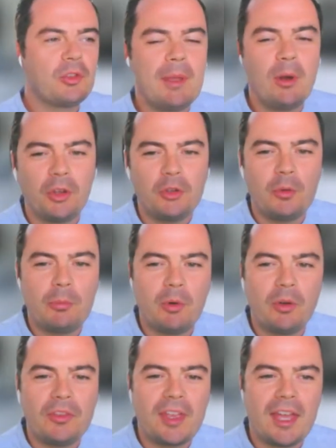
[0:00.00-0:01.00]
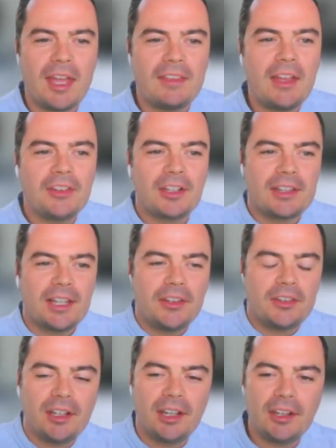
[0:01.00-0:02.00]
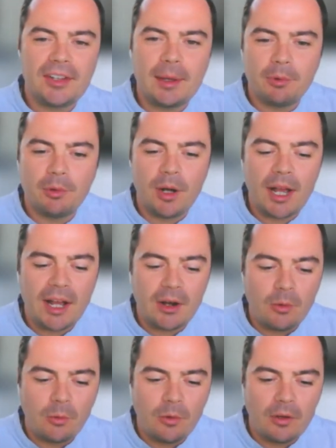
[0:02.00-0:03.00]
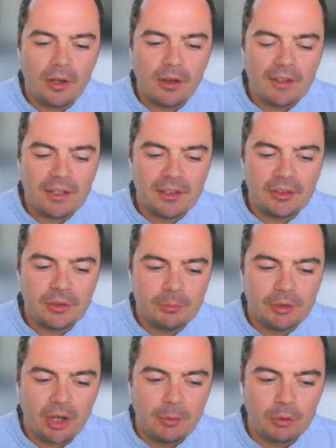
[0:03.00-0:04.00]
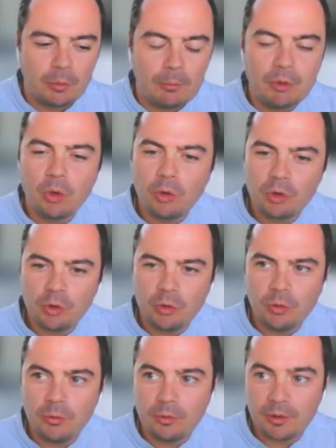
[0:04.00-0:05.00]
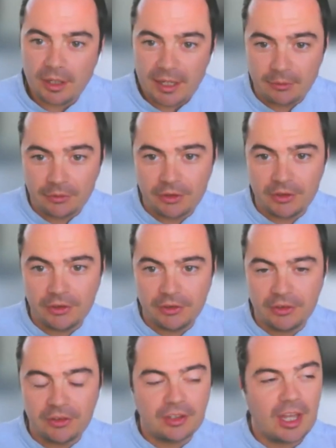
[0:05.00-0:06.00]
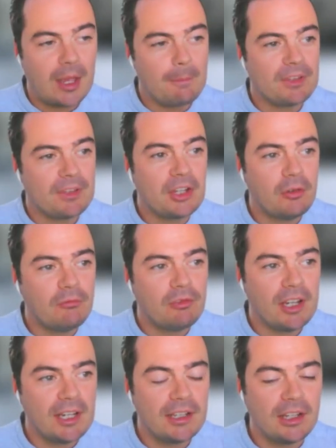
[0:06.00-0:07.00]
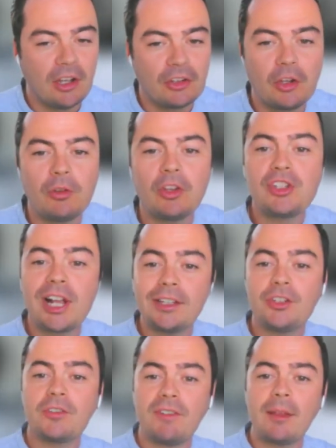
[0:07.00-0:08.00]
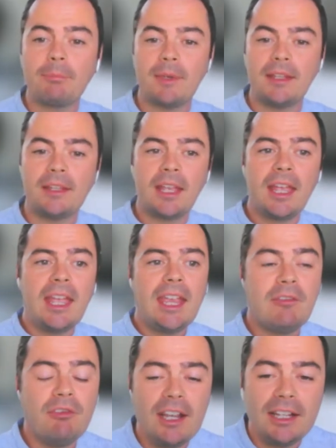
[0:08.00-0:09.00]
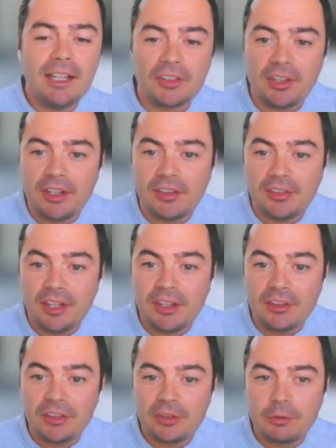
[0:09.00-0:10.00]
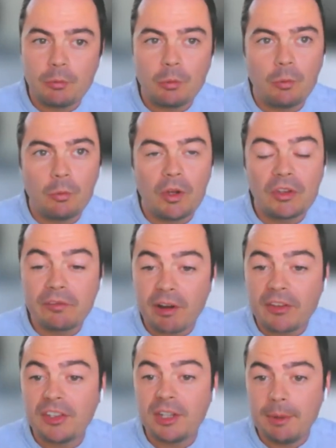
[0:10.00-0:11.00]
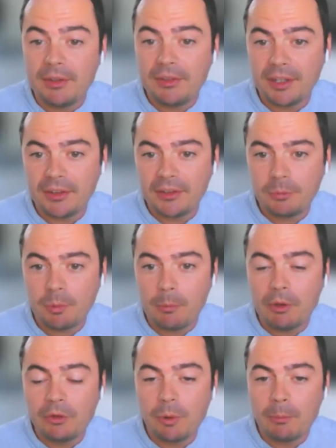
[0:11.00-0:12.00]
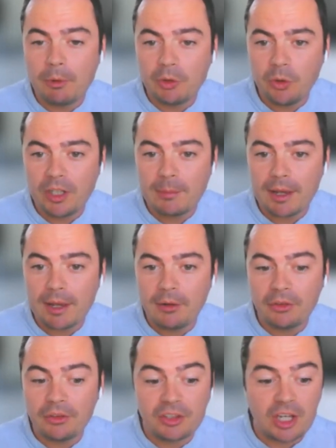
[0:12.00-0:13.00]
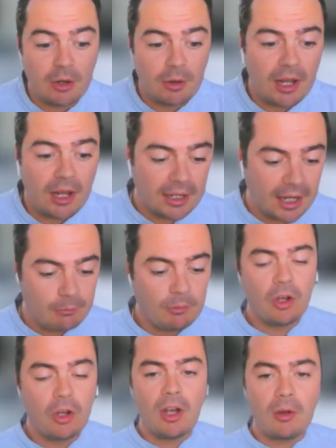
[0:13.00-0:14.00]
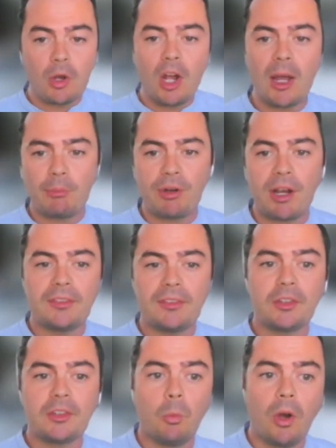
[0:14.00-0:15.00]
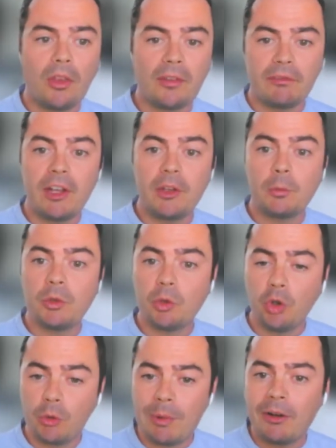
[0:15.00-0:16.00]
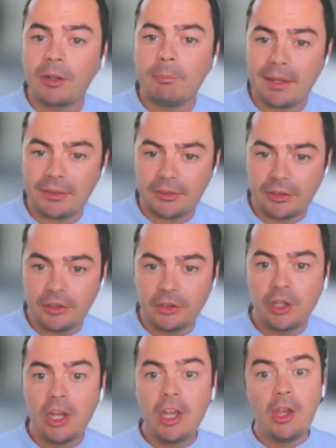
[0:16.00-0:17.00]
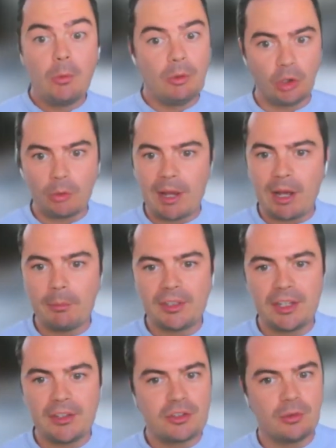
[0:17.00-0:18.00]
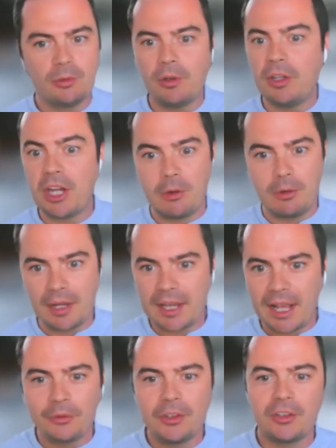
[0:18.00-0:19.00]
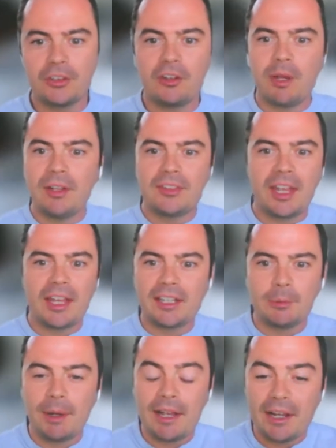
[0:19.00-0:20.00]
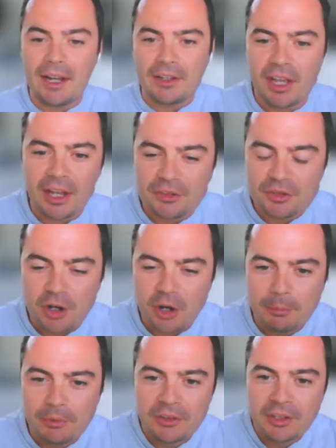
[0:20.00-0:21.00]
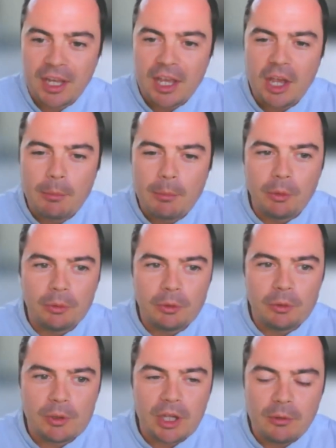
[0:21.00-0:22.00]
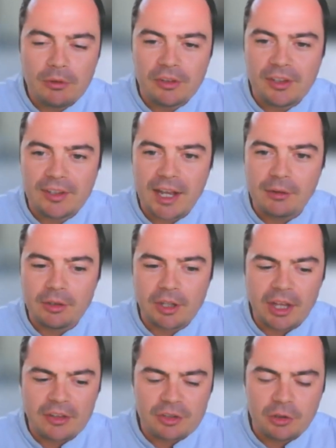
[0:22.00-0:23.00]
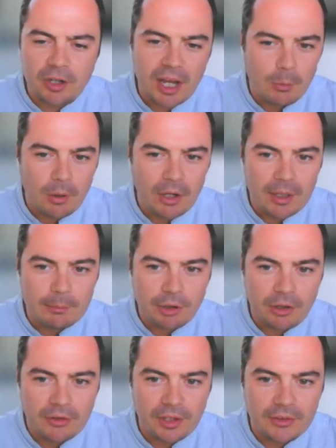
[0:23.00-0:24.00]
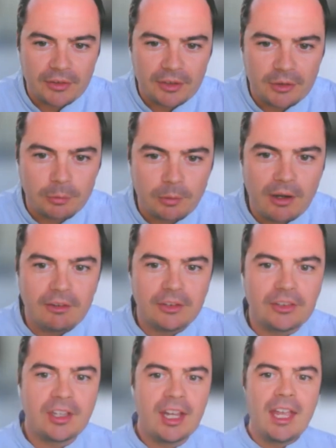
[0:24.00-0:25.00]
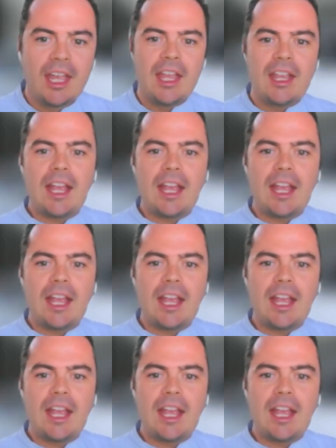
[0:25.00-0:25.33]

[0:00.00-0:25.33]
just to build on your point there, that is a classic example how I think sometimes when we talk to accountants, they don't realise. So the challenge of admin, it's a threat to the business. When we're talking about, okay, we've got our practice and what are the threats? We talk about competitors, we talk about potential, accounting software taking away our jobs, but we don't sit down and actually look at our working processes. Whereas